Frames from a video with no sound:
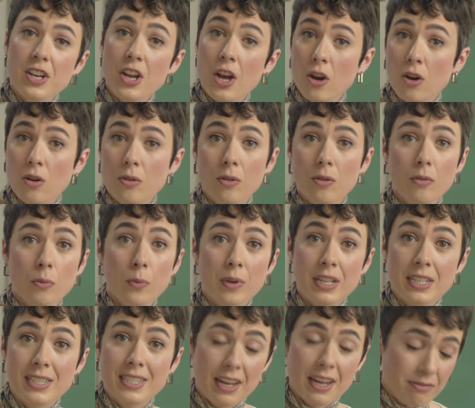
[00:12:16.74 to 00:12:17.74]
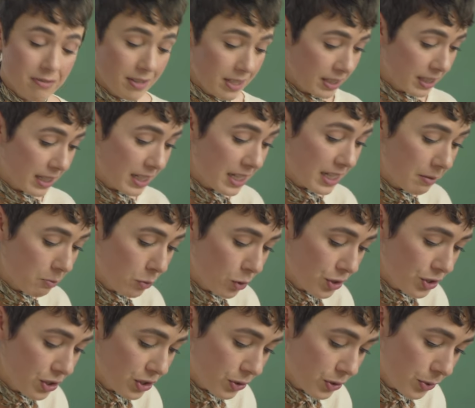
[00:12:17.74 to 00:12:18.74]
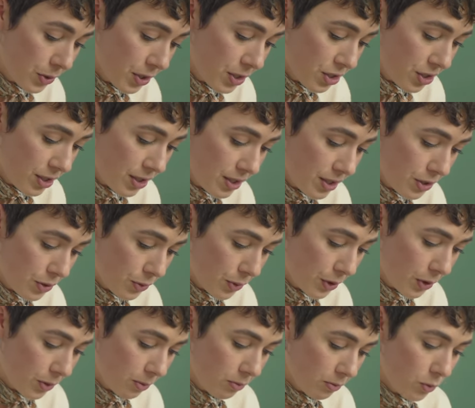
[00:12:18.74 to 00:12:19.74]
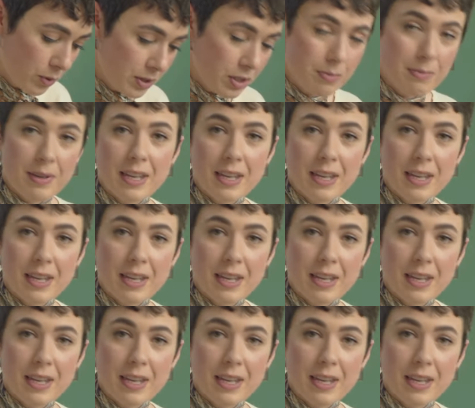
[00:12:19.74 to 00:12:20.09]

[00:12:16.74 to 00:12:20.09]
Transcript: know we definitely need more storage in this room, which